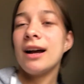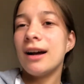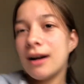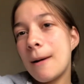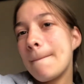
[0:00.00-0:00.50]

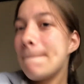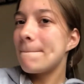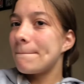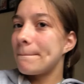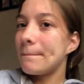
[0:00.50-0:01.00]

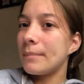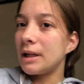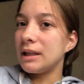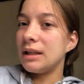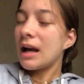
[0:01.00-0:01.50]
Um, but
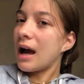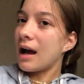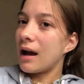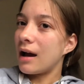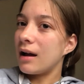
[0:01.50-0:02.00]
yeah,
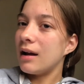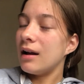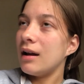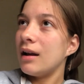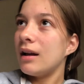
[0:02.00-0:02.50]

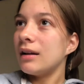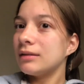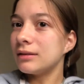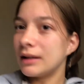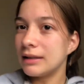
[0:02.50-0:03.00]

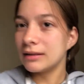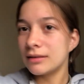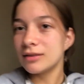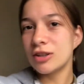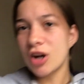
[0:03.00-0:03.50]
like
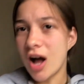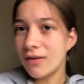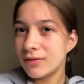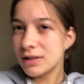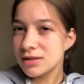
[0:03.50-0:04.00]
the
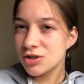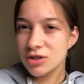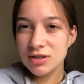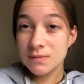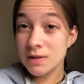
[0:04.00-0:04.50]
confidence just
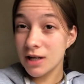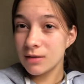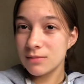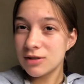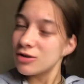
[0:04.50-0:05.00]

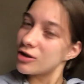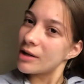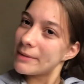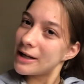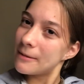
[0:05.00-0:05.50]
sometimes. You know what I
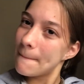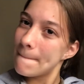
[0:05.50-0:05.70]
mean?